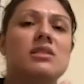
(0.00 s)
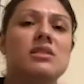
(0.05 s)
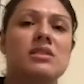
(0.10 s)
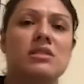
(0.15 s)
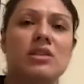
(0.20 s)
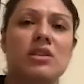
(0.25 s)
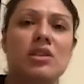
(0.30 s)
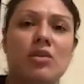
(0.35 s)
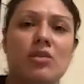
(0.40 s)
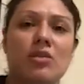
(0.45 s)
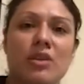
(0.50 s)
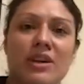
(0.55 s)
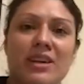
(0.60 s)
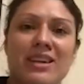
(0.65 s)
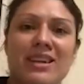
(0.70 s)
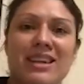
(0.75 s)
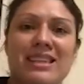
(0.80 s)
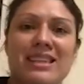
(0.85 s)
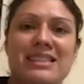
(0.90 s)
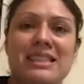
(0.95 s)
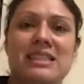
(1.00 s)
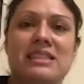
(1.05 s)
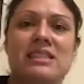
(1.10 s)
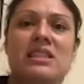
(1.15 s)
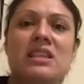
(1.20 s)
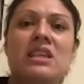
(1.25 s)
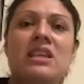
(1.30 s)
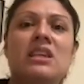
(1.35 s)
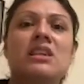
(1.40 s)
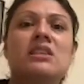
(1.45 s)
they're going to get
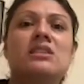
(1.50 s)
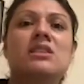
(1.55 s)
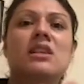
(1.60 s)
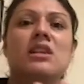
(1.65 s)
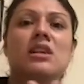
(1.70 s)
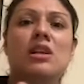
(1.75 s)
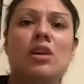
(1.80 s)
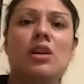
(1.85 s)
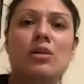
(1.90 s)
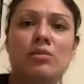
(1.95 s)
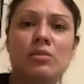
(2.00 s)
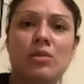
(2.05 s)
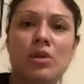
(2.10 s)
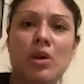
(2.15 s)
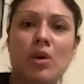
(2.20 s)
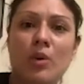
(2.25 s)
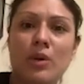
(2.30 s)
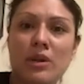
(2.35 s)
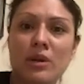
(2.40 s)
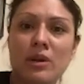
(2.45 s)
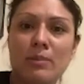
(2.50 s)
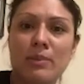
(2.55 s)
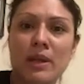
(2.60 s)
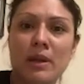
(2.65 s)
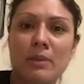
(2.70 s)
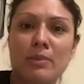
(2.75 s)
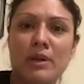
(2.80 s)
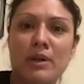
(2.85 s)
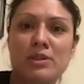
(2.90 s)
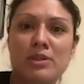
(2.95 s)
dizzy. It's going to lower their
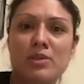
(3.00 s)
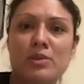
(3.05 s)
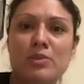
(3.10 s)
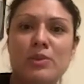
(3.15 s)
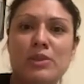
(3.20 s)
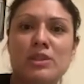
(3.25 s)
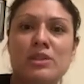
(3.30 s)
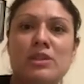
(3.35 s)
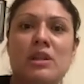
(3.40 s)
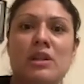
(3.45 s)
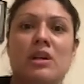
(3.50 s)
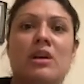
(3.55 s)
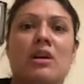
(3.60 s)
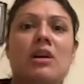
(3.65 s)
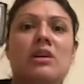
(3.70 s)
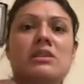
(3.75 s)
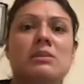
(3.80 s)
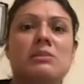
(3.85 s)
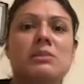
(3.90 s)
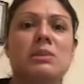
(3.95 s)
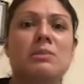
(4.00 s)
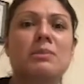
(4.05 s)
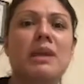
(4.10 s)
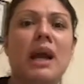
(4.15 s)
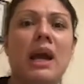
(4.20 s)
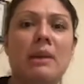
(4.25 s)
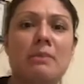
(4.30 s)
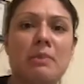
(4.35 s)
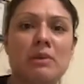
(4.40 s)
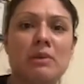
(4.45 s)
blood pressure, which is going to cause them to be
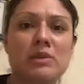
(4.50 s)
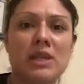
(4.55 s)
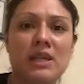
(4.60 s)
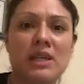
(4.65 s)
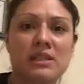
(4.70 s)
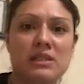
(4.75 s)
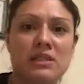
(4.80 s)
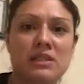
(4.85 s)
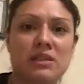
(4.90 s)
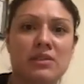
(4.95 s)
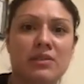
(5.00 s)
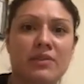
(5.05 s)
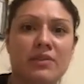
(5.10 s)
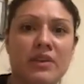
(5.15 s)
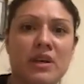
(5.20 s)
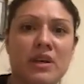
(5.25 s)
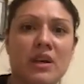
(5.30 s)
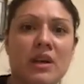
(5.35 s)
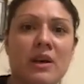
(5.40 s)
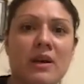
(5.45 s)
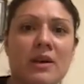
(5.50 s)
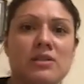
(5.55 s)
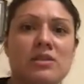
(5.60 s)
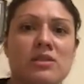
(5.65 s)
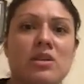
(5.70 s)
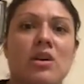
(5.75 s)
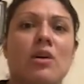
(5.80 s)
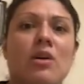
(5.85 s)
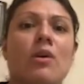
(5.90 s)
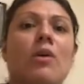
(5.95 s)
hypotensive.
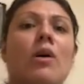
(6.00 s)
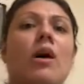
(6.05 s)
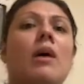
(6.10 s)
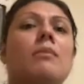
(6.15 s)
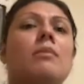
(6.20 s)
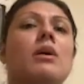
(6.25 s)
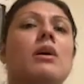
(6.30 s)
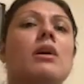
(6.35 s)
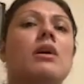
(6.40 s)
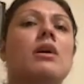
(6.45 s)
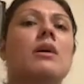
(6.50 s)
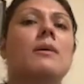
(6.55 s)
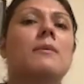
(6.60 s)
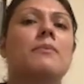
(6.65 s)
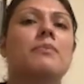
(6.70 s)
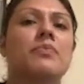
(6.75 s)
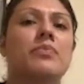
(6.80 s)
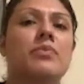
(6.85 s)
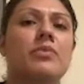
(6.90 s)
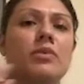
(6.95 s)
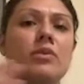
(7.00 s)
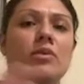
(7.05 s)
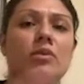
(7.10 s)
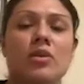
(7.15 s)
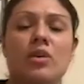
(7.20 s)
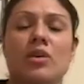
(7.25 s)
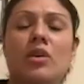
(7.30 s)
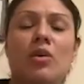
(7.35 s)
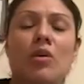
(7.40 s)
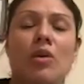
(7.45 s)
So I'm going to,
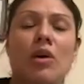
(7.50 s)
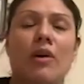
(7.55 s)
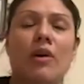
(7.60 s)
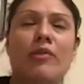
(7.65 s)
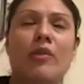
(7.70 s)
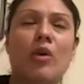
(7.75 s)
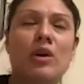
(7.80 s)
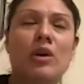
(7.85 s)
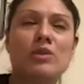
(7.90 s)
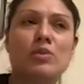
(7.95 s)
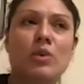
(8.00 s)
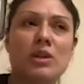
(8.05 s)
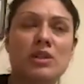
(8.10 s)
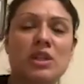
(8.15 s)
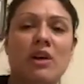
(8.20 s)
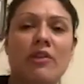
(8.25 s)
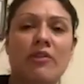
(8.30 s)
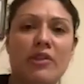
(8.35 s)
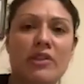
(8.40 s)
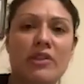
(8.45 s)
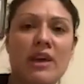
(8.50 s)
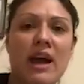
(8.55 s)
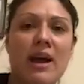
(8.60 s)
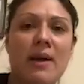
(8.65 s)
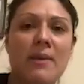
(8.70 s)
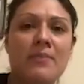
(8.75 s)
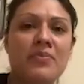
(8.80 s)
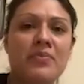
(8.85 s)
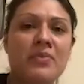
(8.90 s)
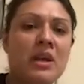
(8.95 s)
of course, watch out for that.
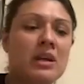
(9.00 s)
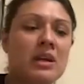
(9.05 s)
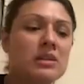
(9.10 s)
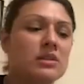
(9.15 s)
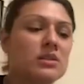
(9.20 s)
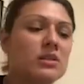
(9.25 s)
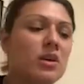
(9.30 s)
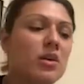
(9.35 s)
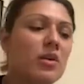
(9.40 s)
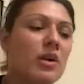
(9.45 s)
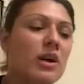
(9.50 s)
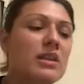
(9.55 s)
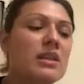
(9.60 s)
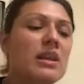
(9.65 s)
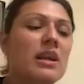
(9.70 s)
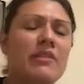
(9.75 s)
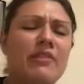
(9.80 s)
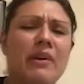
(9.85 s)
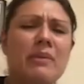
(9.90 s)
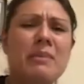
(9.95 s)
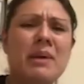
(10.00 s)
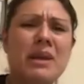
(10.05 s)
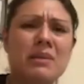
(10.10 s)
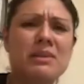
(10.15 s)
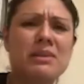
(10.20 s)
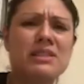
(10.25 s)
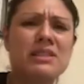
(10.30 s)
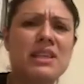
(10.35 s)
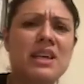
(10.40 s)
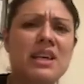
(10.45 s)
So, and then
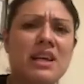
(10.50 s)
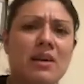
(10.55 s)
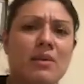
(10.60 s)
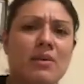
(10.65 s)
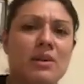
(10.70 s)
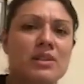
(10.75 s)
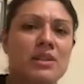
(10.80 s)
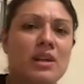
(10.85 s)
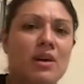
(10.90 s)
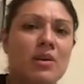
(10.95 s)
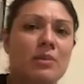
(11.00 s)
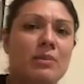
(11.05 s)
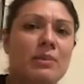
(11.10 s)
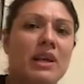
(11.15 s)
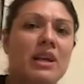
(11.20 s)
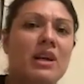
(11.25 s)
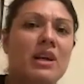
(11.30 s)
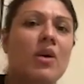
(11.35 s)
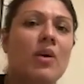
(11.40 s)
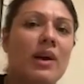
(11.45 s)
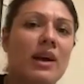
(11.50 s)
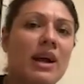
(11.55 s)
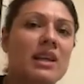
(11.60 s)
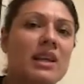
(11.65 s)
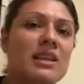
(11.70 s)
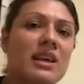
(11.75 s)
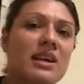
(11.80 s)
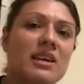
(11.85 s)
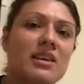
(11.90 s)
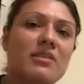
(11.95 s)
I would be like, oh, I
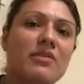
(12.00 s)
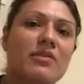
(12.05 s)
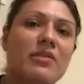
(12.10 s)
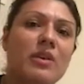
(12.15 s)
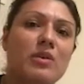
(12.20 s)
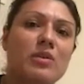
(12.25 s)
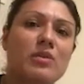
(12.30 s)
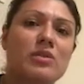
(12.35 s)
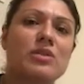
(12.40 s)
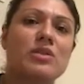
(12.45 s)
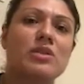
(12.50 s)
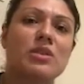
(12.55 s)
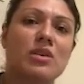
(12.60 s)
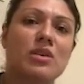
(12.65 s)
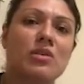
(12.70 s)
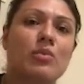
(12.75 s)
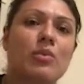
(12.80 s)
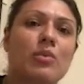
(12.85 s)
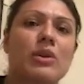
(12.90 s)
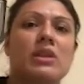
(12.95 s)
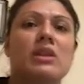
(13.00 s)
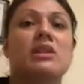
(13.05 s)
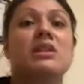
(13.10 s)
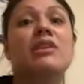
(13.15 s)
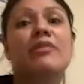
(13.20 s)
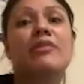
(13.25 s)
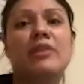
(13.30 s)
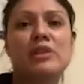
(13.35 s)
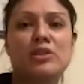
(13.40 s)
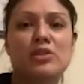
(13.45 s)
got that confused, with a
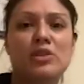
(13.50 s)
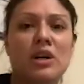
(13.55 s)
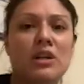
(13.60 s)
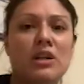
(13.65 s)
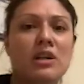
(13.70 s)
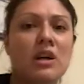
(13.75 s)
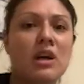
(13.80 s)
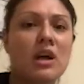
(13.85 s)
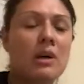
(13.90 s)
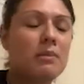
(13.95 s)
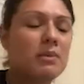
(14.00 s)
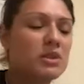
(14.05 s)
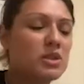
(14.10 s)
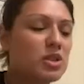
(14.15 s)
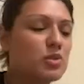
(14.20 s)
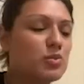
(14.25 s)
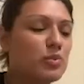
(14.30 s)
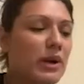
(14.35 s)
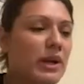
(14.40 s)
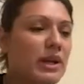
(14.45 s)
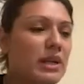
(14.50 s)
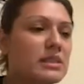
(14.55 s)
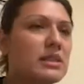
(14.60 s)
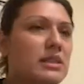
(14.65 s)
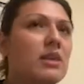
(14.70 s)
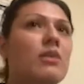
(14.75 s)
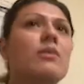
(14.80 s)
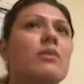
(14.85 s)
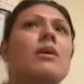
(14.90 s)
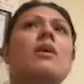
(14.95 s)
different drug. But just writing
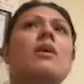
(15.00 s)
down,